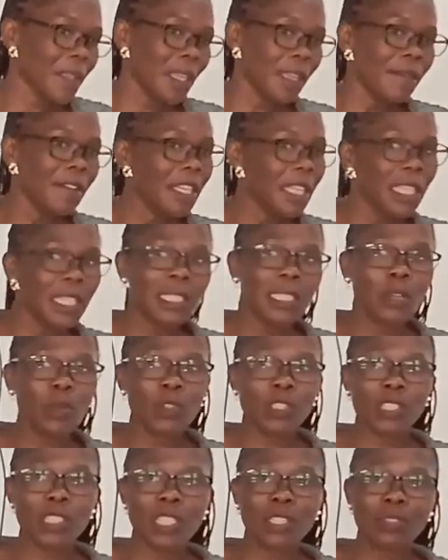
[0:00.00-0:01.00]
Even this
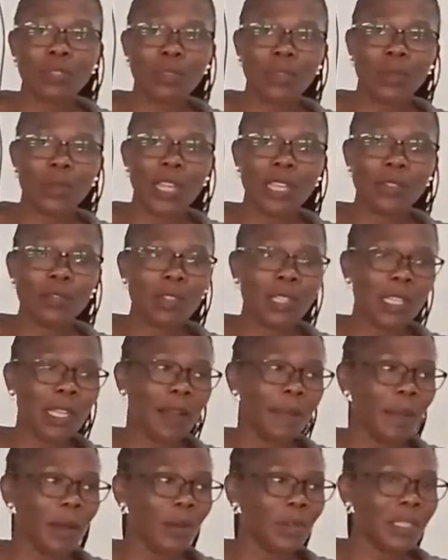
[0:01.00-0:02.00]
congestion we are talking
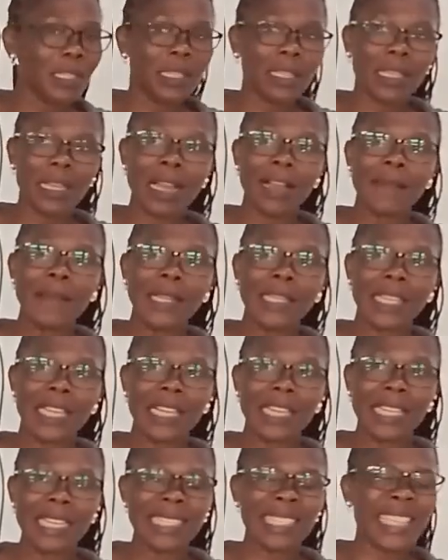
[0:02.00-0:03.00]
about in the urban
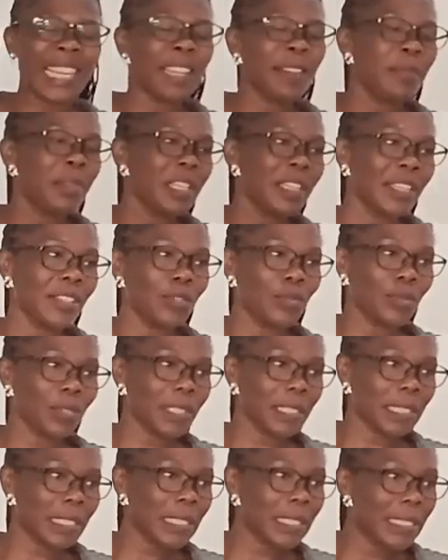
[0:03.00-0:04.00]
areas can be
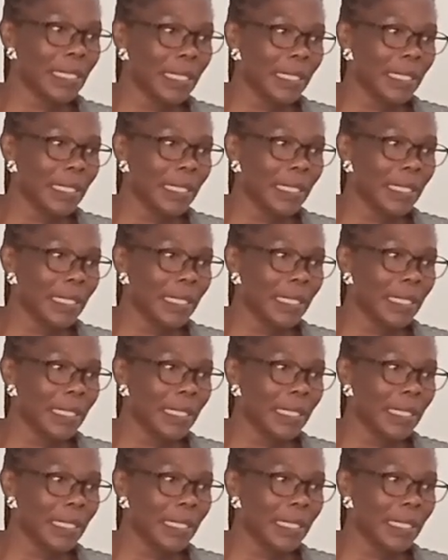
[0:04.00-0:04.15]
reduced.